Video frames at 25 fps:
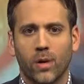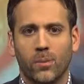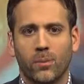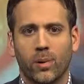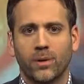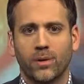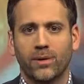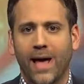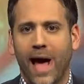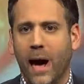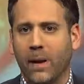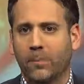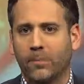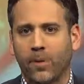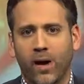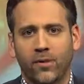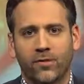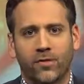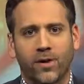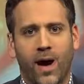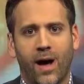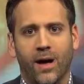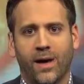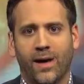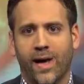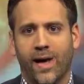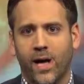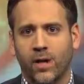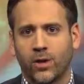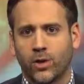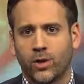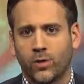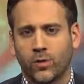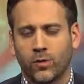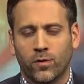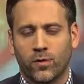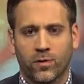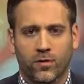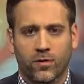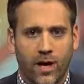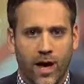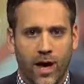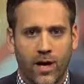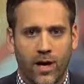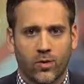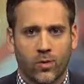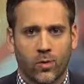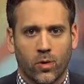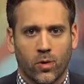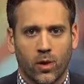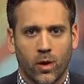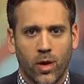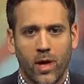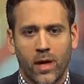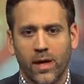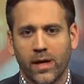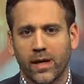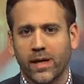But Dak Prescott can't choose the schedule.